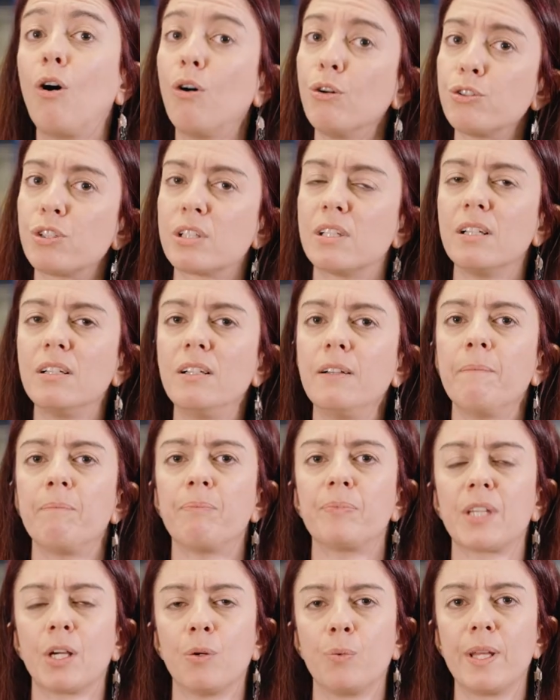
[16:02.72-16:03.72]
hosted
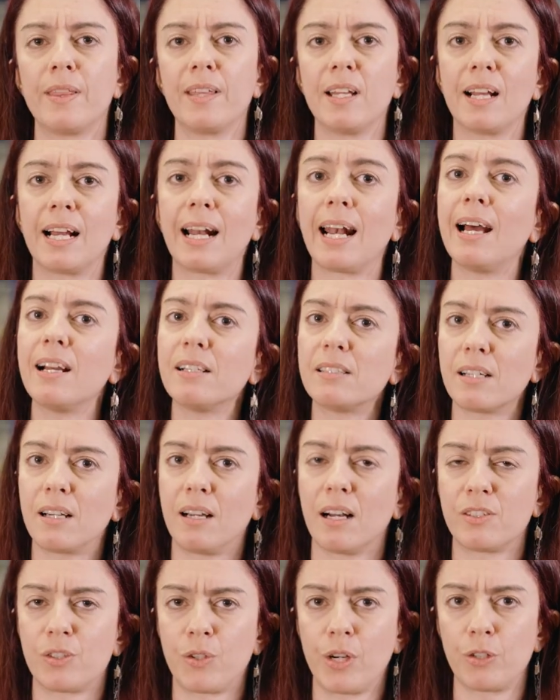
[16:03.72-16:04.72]
within
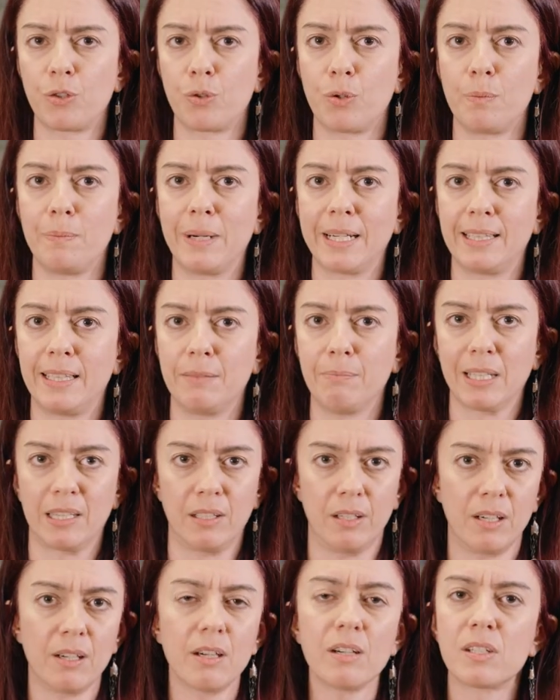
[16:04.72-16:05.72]
classical structural
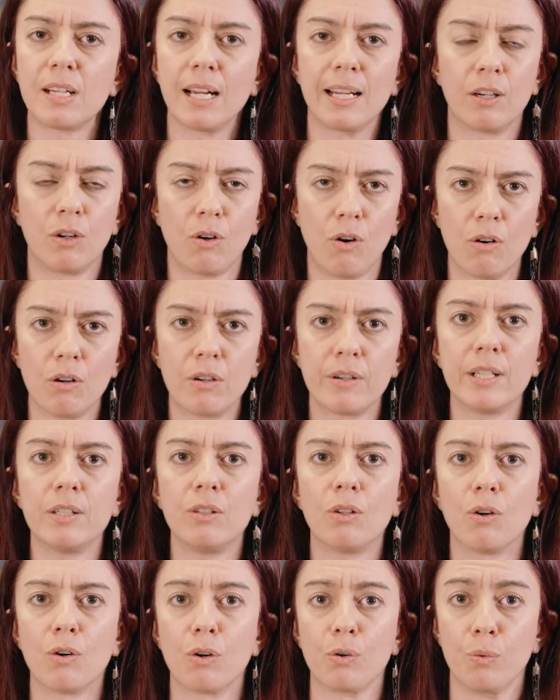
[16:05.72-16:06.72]
materials like concrete
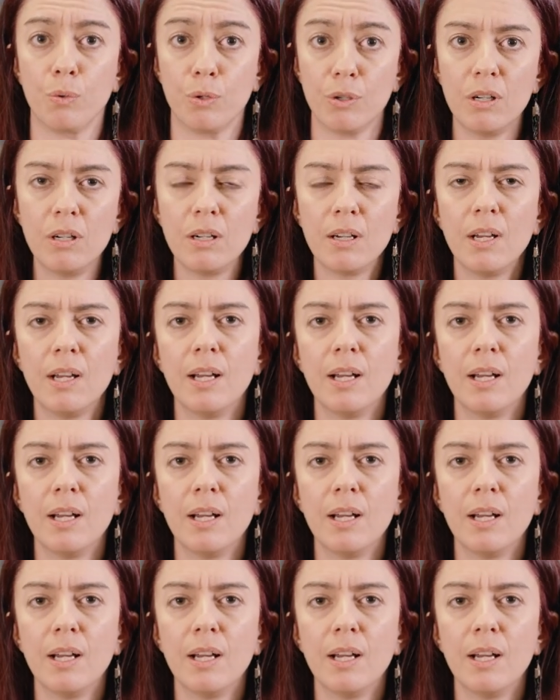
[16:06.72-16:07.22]
or wood,